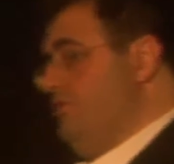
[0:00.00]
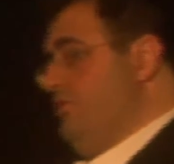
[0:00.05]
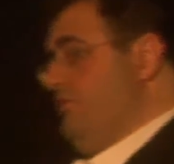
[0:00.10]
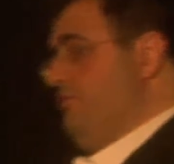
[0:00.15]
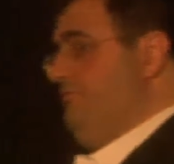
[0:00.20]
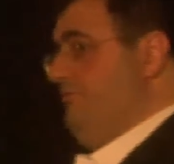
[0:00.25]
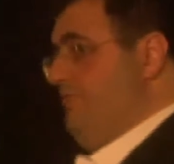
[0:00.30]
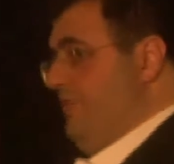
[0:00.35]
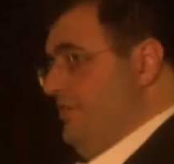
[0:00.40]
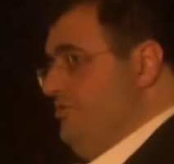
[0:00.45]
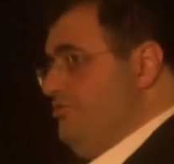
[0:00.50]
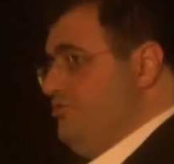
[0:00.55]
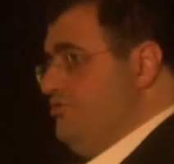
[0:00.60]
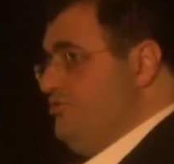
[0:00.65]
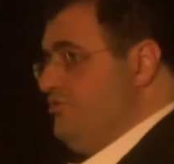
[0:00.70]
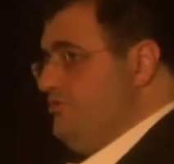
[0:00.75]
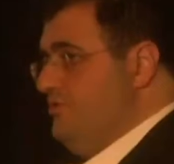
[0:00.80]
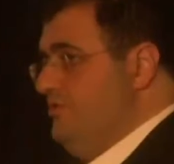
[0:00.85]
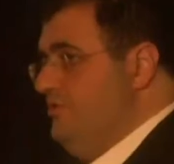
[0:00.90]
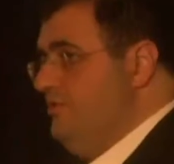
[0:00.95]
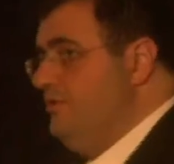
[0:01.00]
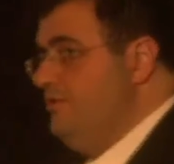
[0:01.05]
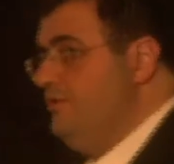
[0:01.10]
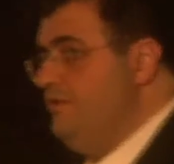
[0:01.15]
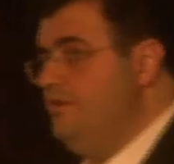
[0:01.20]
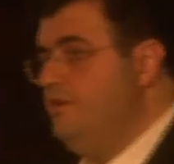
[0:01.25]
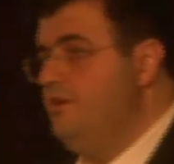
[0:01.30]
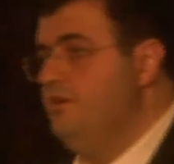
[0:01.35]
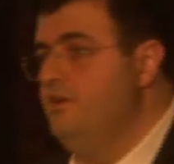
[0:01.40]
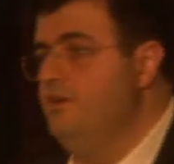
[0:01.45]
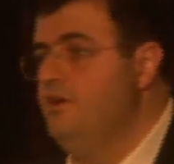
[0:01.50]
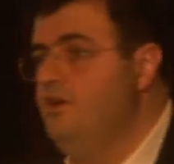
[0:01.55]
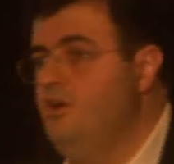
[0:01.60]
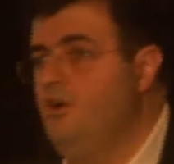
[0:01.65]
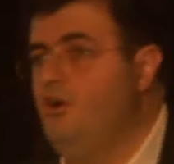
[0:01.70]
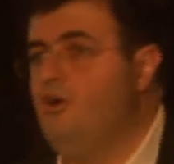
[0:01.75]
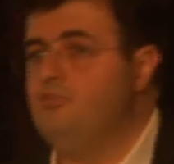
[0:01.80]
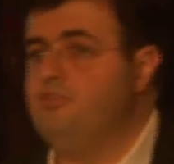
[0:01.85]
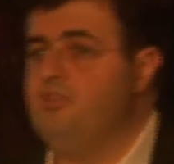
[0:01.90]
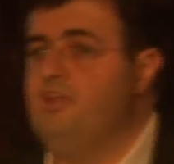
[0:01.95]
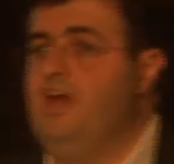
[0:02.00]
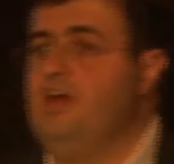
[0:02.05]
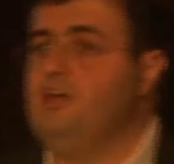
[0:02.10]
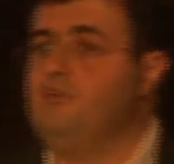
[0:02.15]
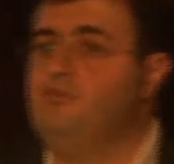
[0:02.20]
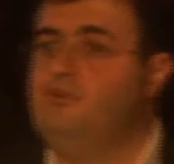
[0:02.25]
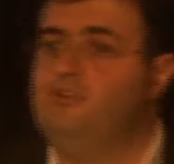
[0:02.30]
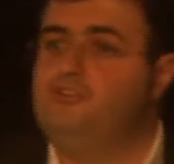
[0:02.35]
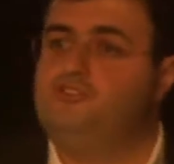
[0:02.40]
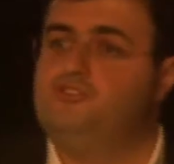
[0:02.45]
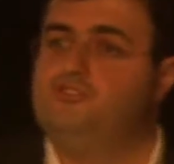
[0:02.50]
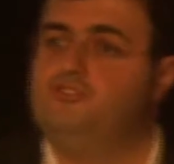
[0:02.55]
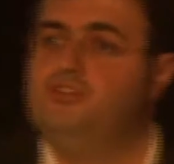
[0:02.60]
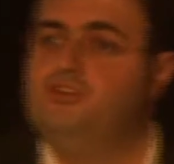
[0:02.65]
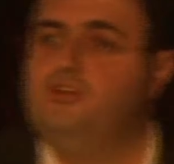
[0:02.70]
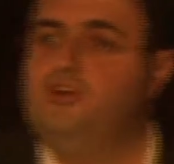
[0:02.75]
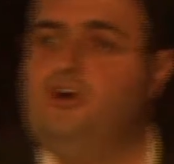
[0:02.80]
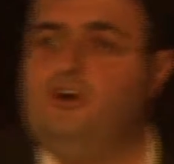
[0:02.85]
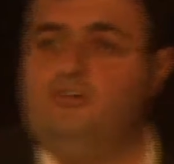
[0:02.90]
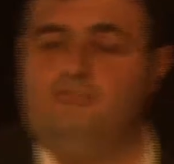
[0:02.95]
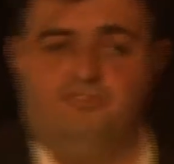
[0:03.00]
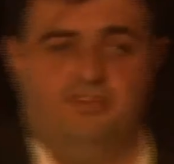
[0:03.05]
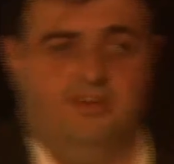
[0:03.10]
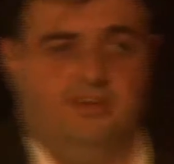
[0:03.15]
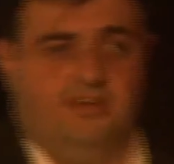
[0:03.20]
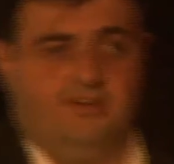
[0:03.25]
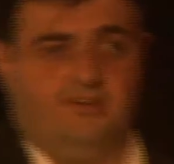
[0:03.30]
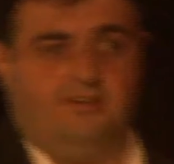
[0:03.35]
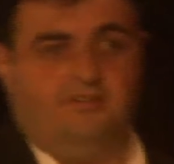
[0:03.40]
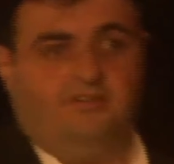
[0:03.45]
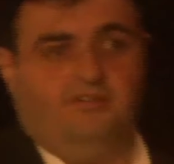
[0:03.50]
or French or the language of their